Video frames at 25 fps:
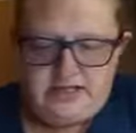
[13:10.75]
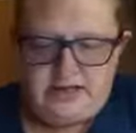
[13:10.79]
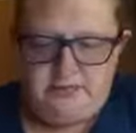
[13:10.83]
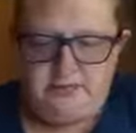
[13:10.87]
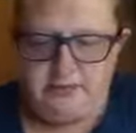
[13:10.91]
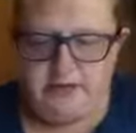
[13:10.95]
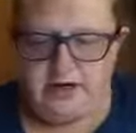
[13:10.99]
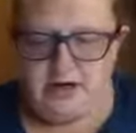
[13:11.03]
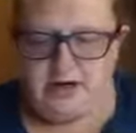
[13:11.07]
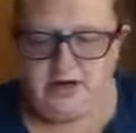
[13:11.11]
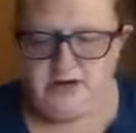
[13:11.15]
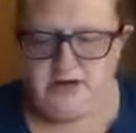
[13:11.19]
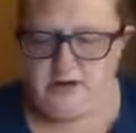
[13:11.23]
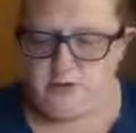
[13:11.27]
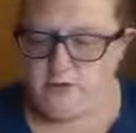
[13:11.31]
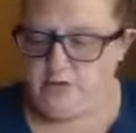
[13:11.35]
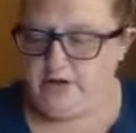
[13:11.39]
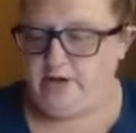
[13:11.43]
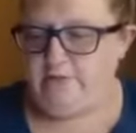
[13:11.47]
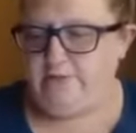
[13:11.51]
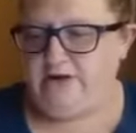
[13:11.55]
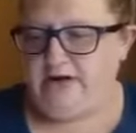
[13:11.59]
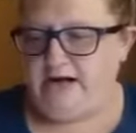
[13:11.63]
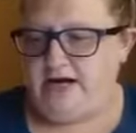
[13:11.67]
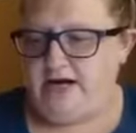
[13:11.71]
Pod
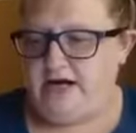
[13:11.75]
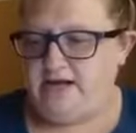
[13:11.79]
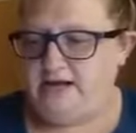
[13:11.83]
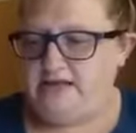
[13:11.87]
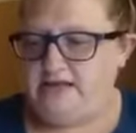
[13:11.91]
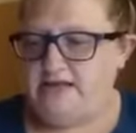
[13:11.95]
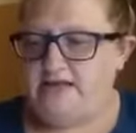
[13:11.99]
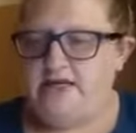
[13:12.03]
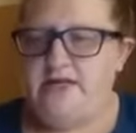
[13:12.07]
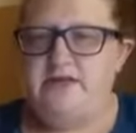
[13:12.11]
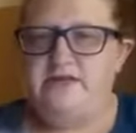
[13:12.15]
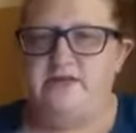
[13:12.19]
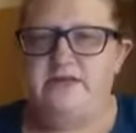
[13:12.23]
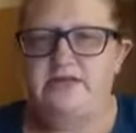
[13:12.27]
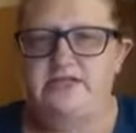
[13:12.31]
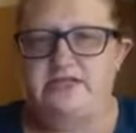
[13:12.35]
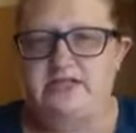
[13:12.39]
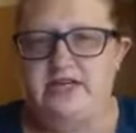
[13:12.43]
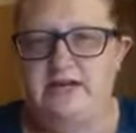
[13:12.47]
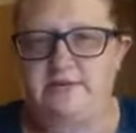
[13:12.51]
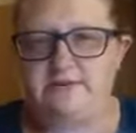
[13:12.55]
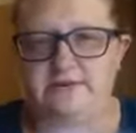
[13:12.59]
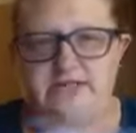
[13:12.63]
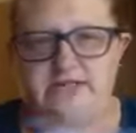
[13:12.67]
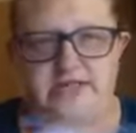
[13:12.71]
twin packs in the
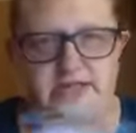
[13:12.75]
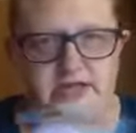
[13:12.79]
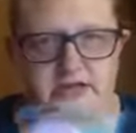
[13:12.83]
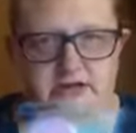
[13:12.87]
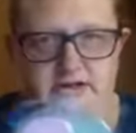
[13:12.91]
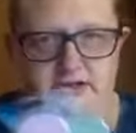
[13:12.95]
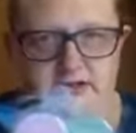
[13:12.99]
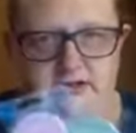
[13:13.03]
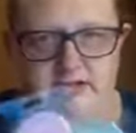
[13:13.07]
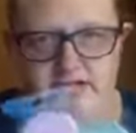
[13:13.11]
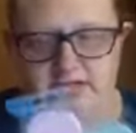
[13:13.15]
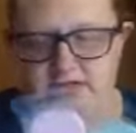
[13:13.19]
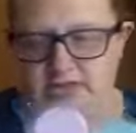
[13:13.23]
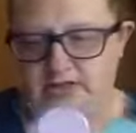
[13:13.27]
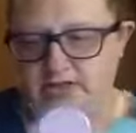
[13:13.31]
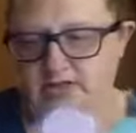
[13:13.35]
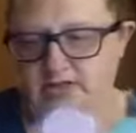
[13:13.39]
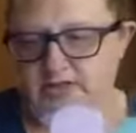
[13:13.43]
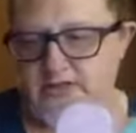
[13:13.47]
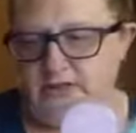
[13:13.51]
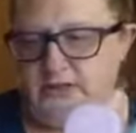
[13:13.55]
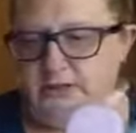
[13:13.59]
same scents.